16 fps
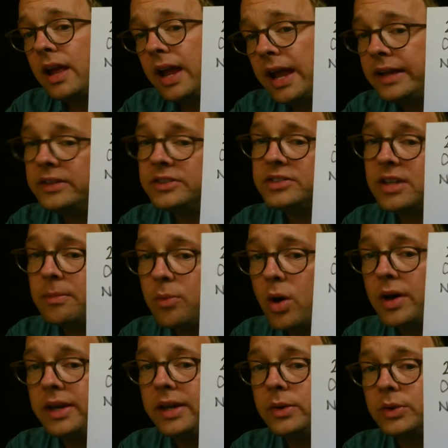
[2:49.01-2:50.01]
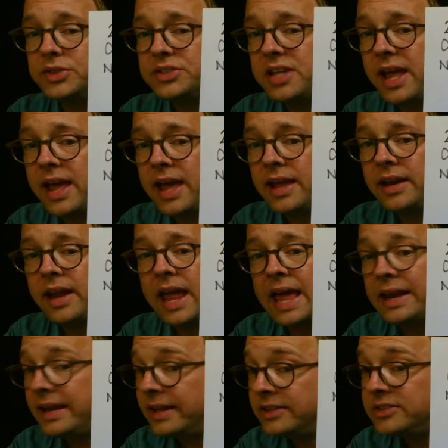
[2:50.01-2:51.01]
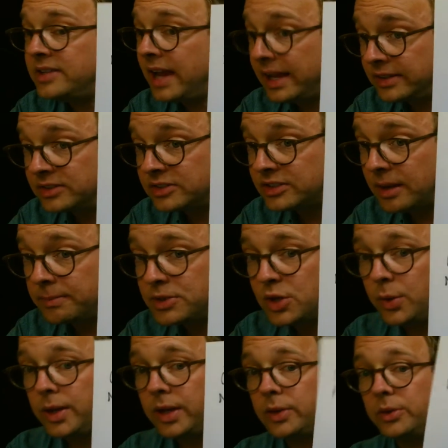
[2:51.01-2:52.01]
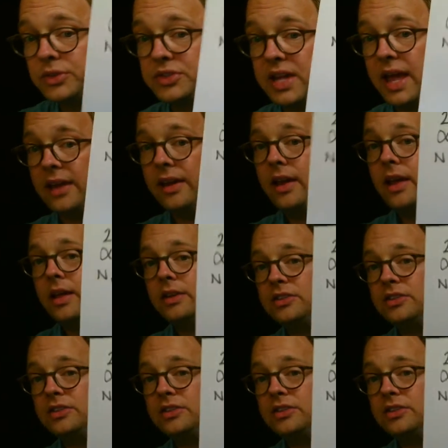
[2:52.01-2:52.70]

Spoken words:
N sub 1 equals 10, and N sub 2 equals 10.